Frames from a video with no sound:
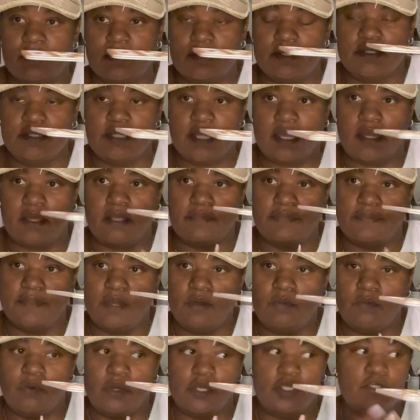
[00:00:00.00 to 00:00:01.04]
down.
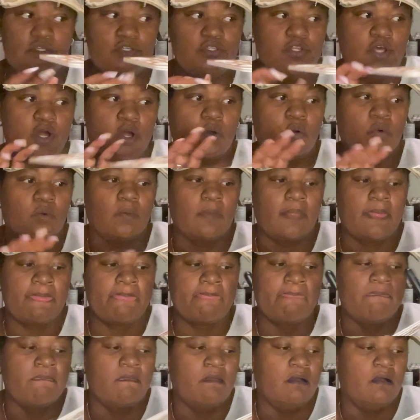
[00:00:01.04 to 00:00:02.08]
That way you don't
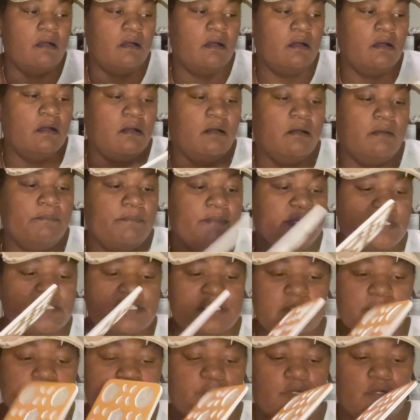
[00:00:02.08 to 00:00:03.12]
mess
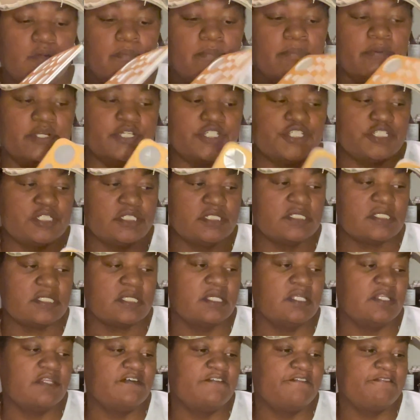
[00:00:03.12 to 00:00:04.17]
up your brushes
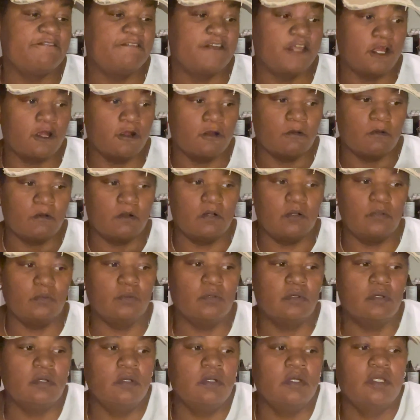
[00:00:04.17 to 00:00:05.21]
and the ferrule
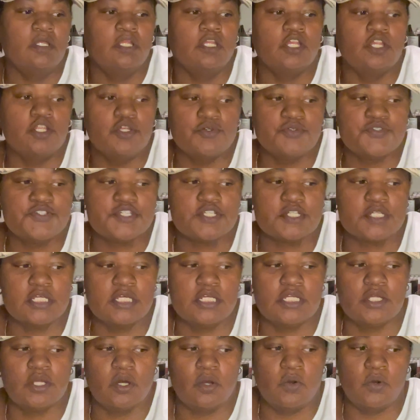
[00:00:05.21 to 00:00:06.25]

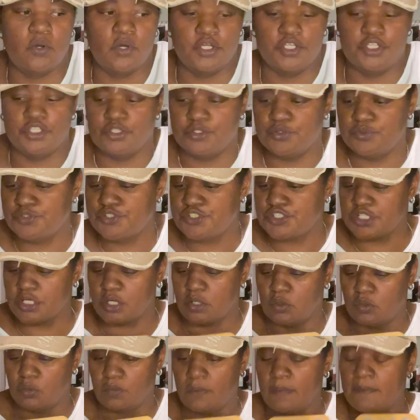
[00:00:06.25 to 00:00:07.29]
loosening on you.
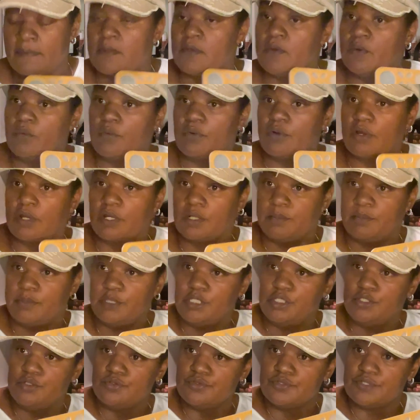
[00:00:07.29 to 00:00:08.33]
So we're going to be
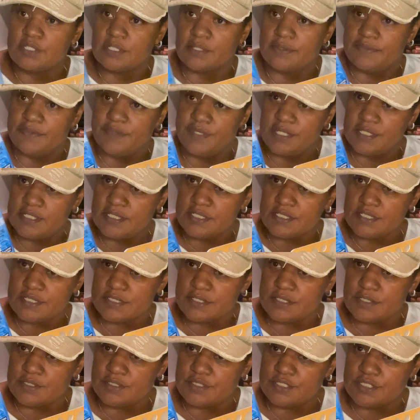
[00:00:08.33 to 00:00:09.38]
using this
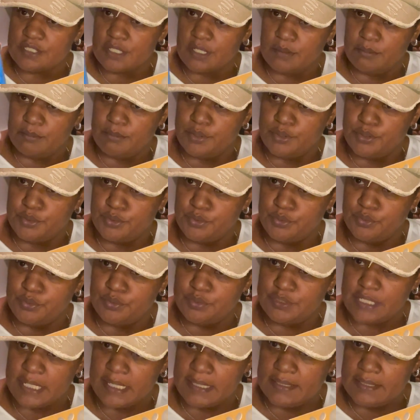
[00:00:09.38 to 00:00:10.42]
shampoo,
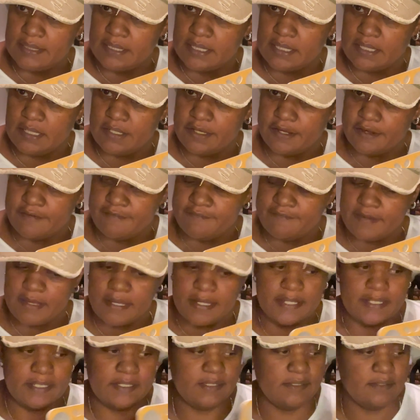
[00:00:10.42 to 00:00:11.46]
Daily
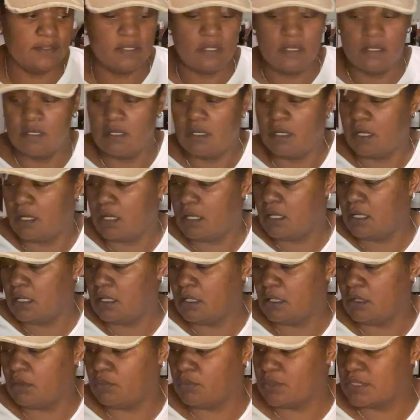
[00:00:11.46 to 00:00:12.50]
Clarifying.
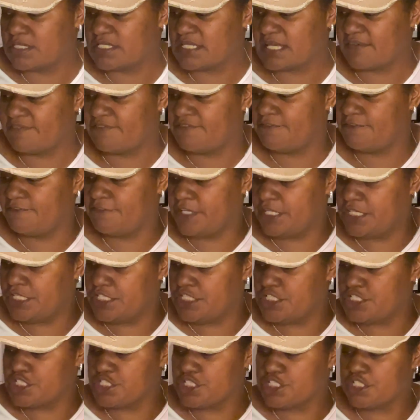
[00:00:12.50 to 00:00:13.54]
Once I
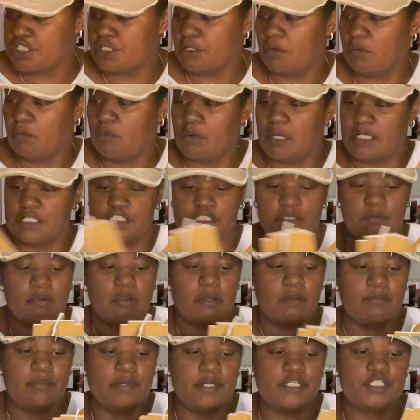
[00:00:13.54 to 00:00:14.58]
finish washing my
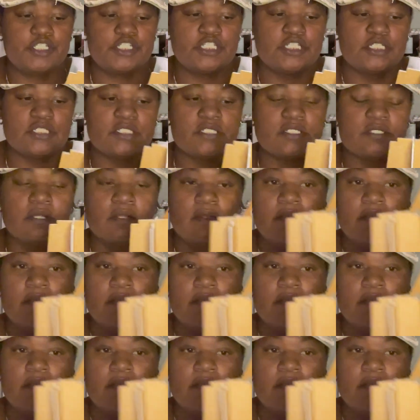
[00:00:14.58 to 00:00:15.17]
brushes,